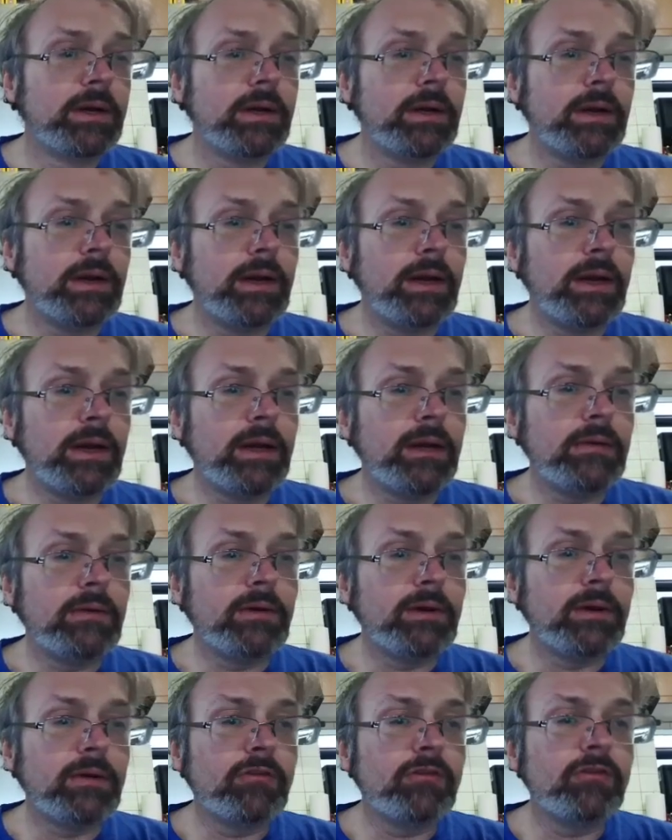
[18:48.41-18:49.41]
And
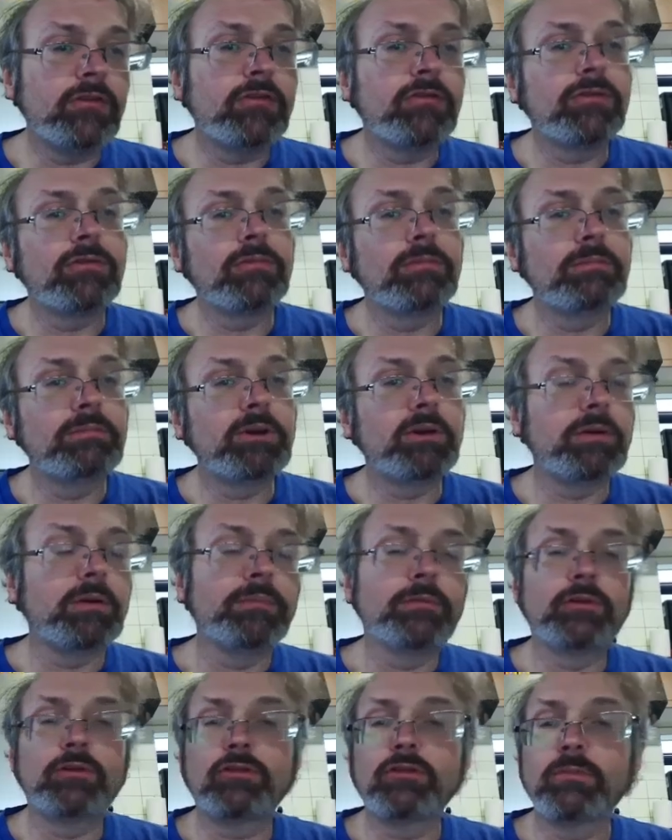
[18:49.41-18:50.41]
it's
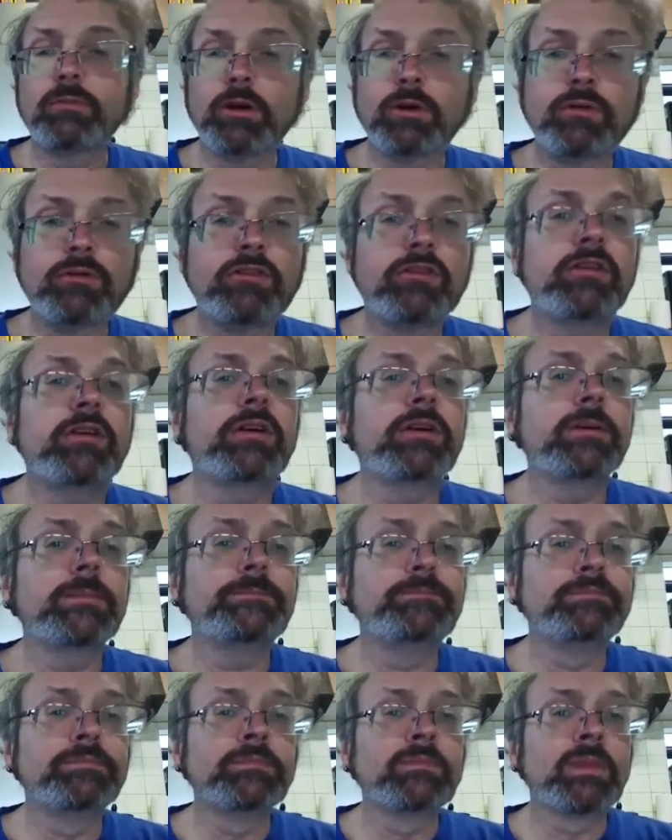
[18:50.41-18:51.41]
there's some notes here.
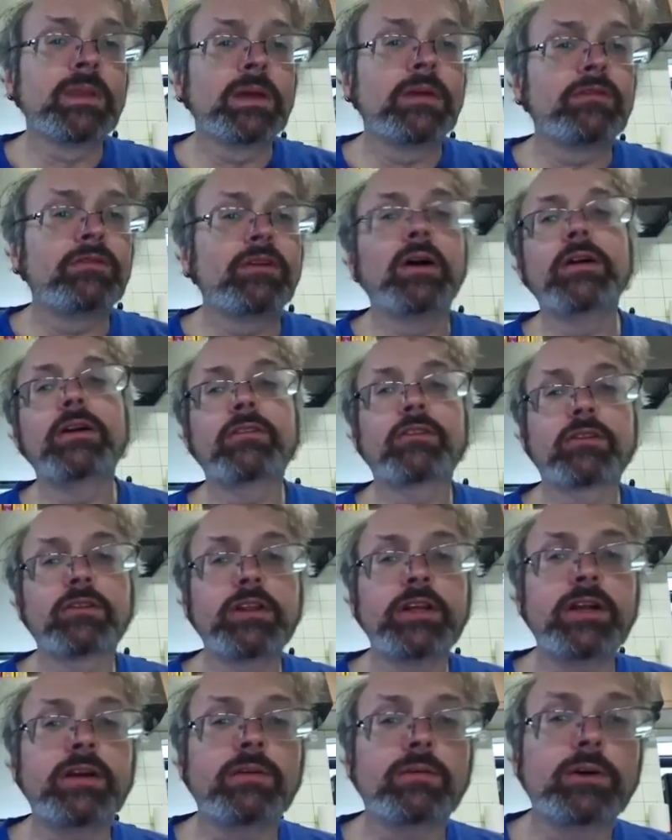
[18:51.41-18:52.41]
It's done. It's
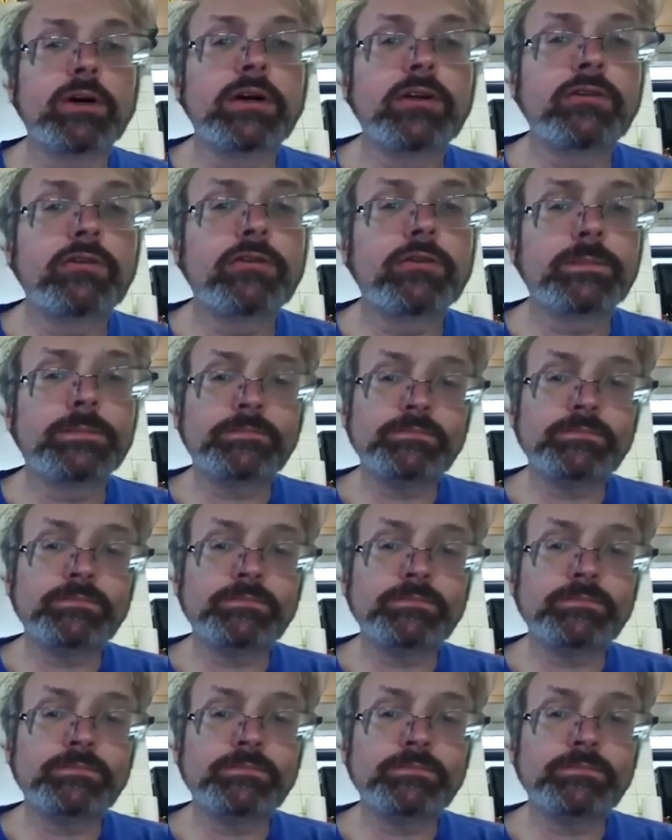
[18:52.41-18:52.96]
clean. It runs.